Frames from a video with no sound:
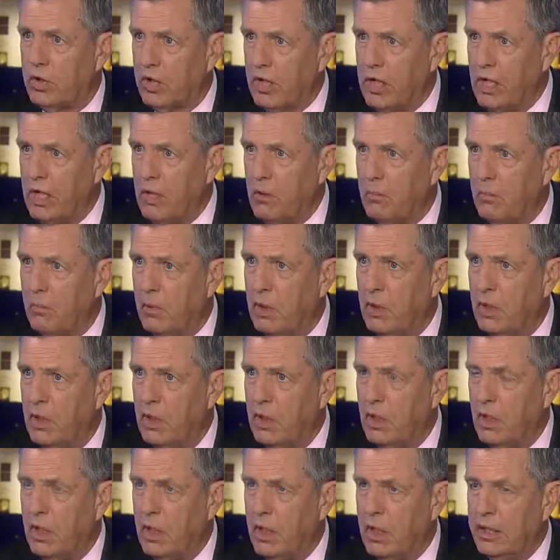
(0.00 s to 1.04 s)
to him.
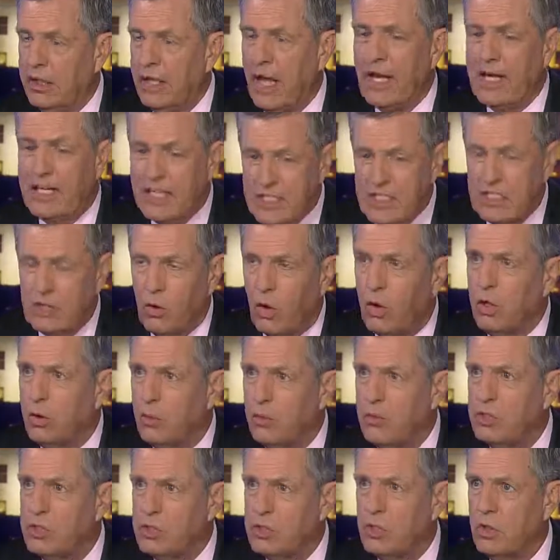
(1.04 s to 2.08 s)
That isn't all
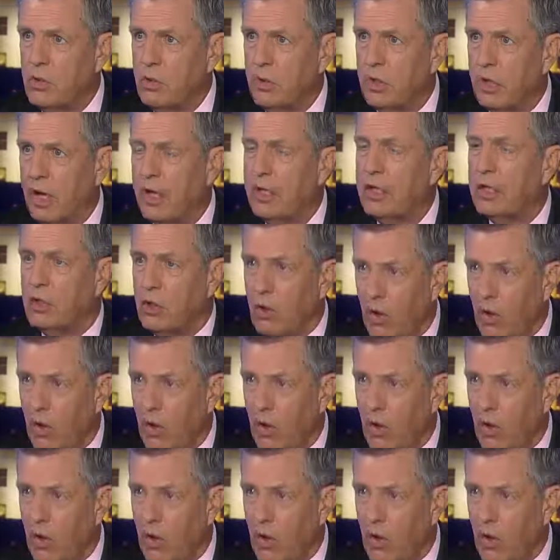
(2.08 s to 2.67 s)
there is to it. I think